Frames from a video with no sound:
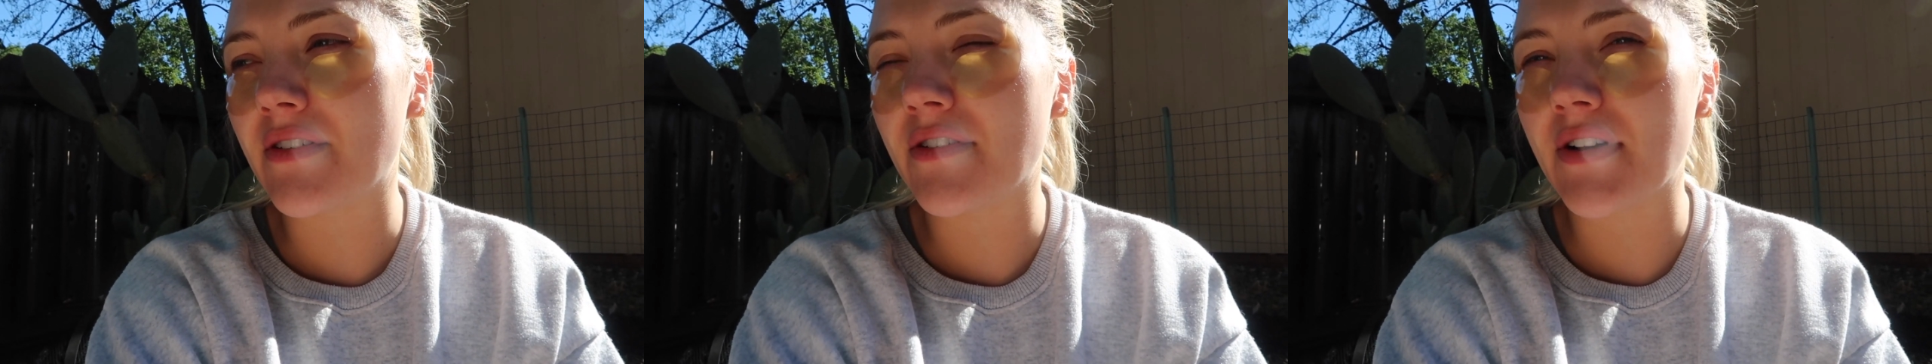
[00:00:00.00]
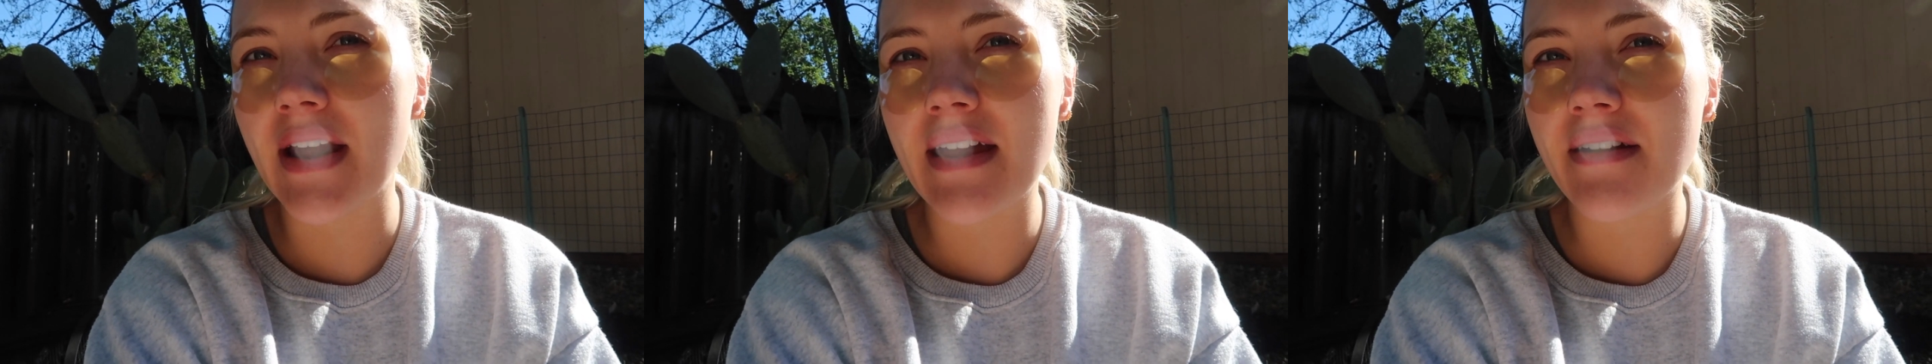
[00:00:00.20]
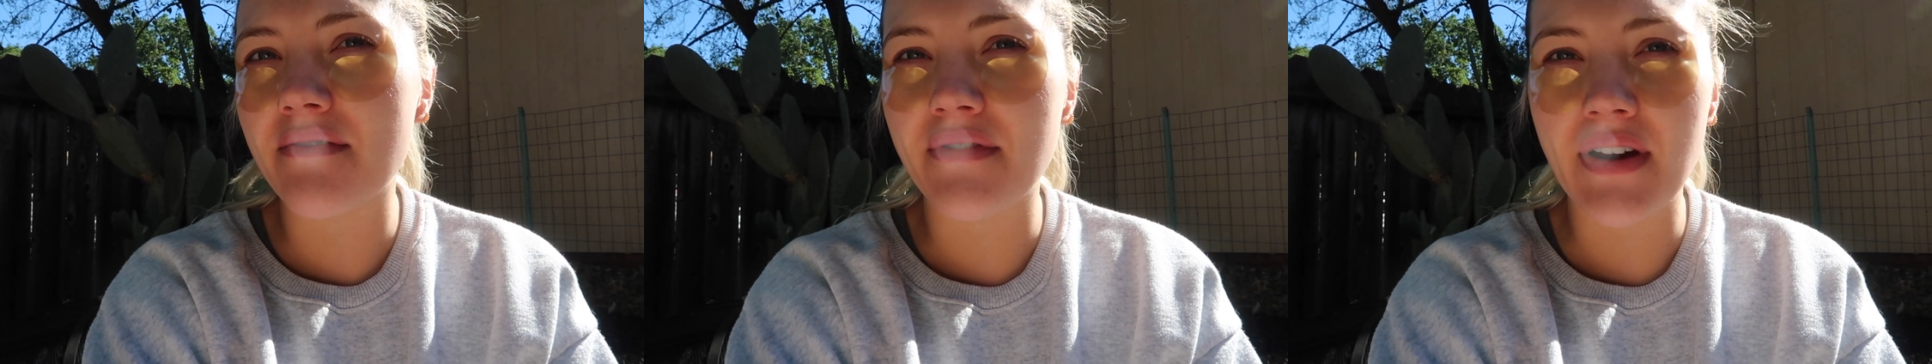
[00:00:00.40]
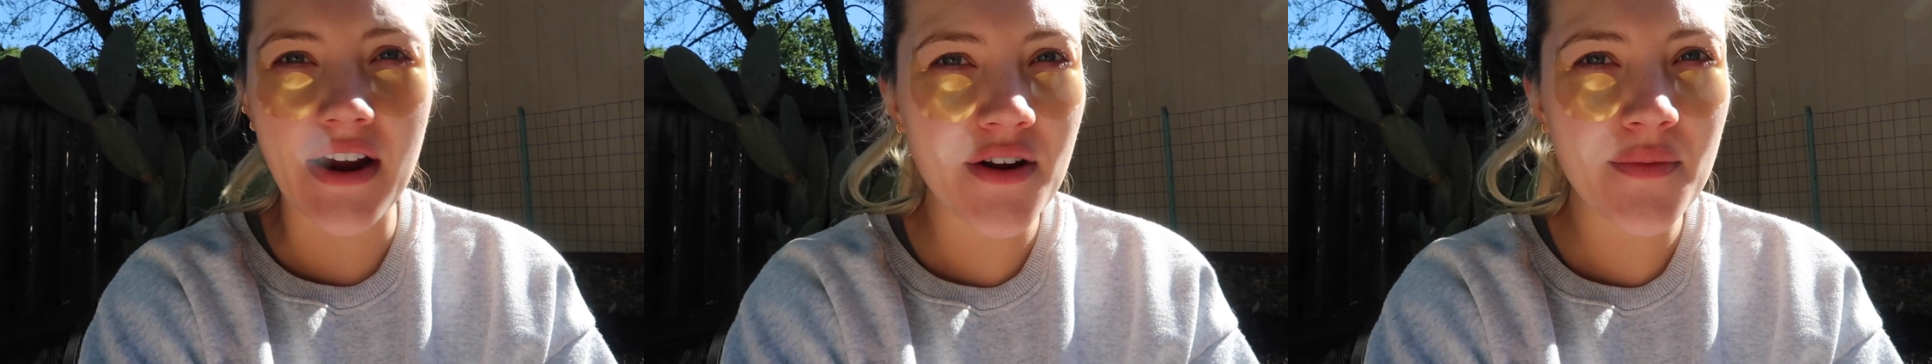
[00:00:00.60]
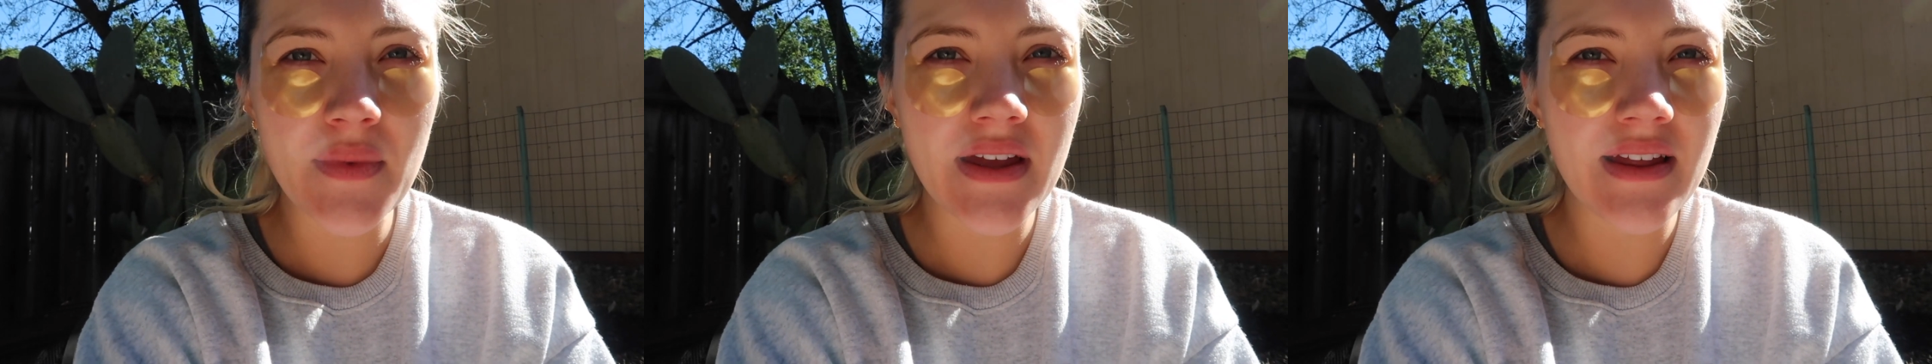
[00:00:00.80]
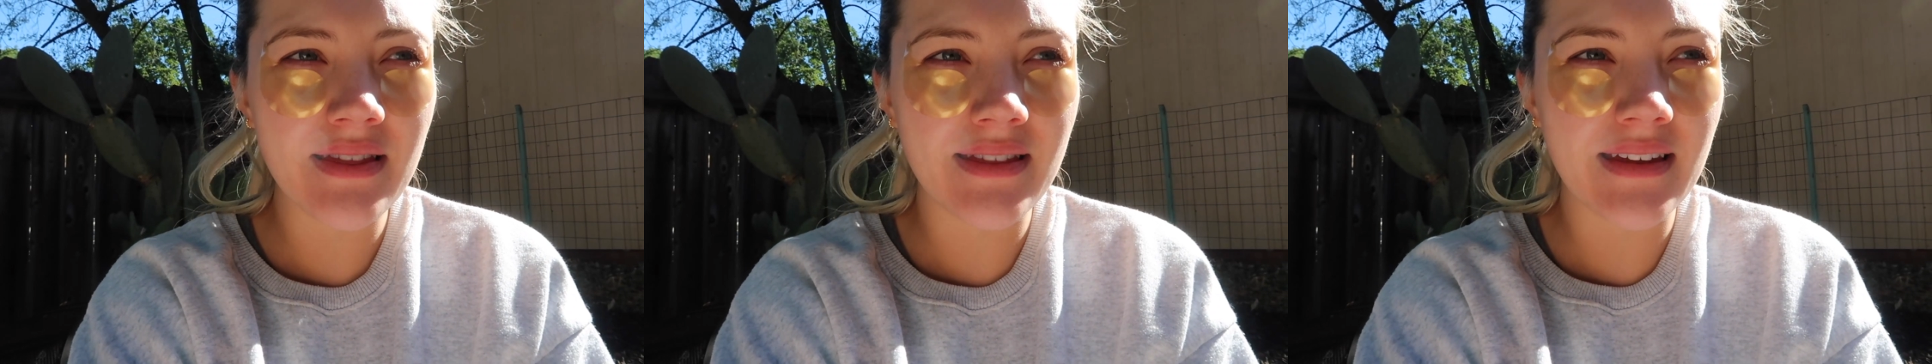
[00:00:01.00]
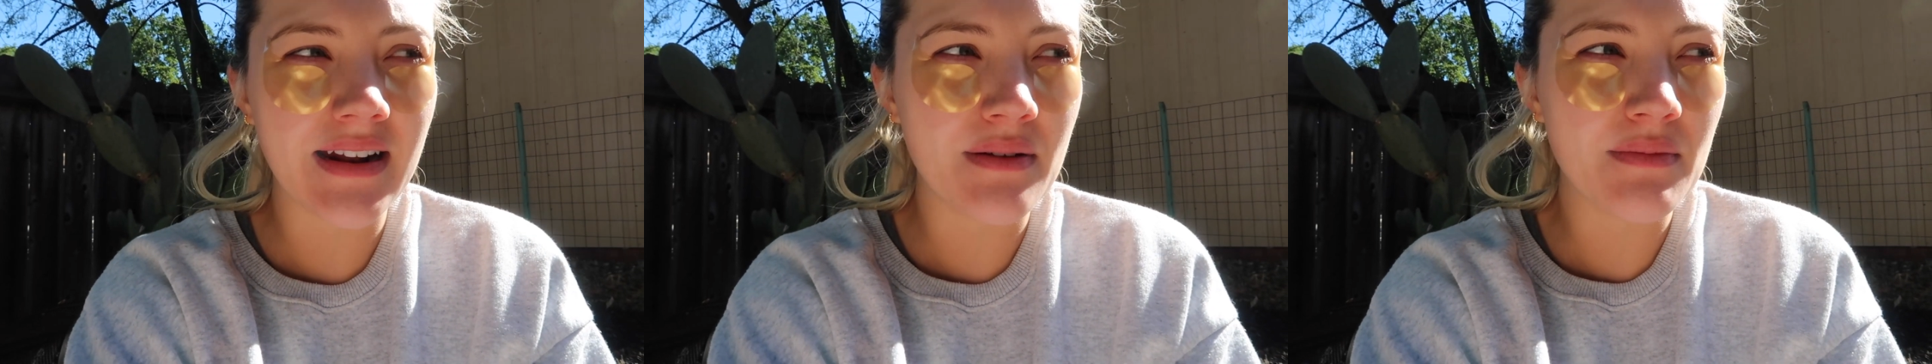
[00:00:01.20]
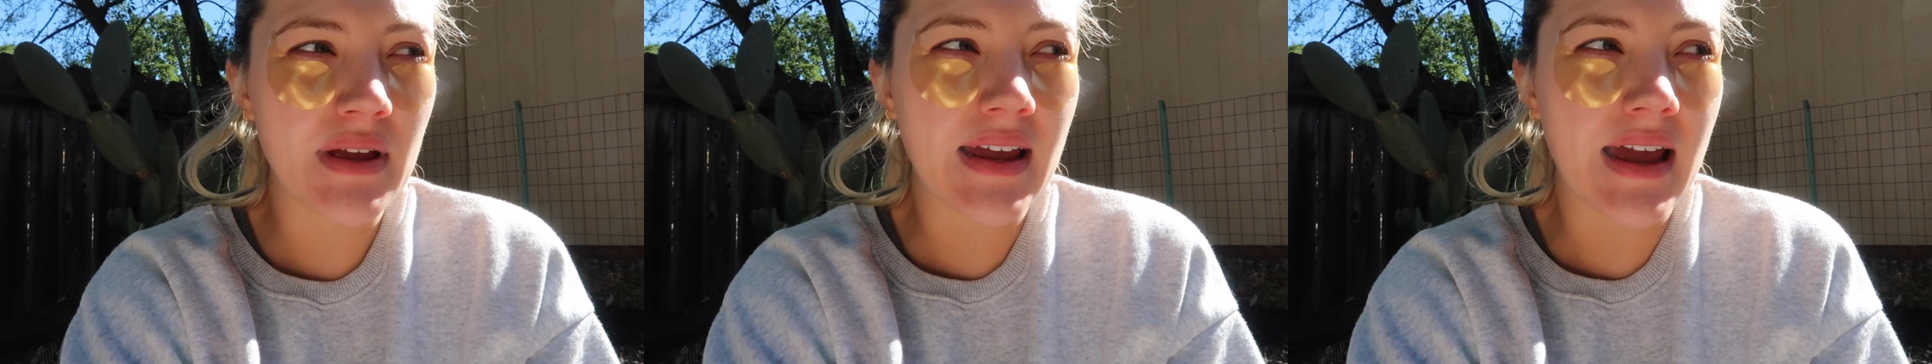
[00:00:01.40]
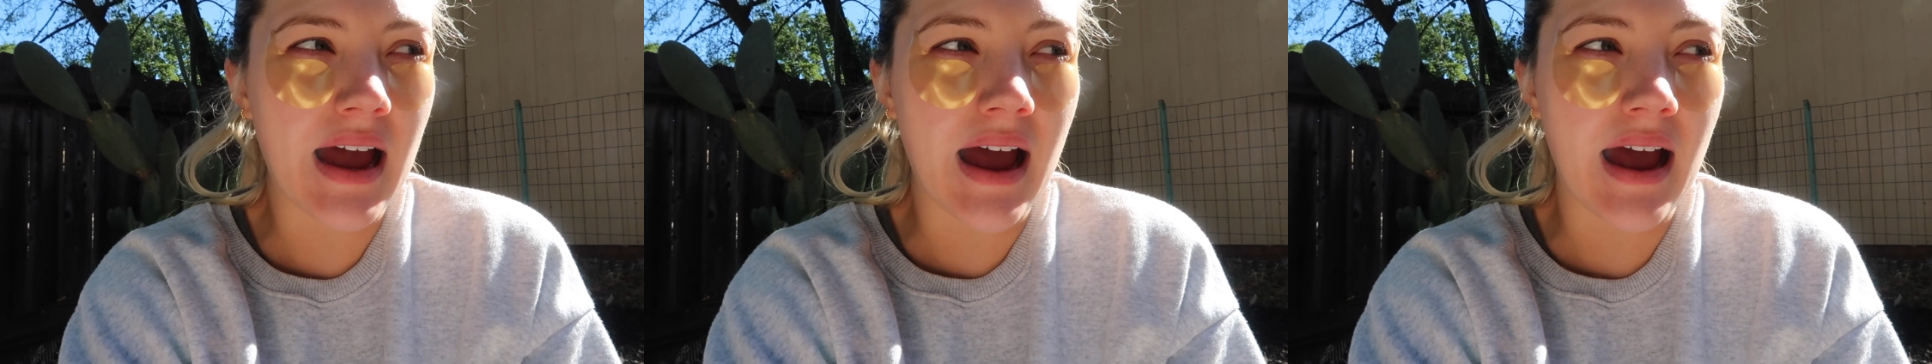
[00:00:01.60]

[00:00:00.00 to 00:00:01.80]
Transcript: great environment that I'm like,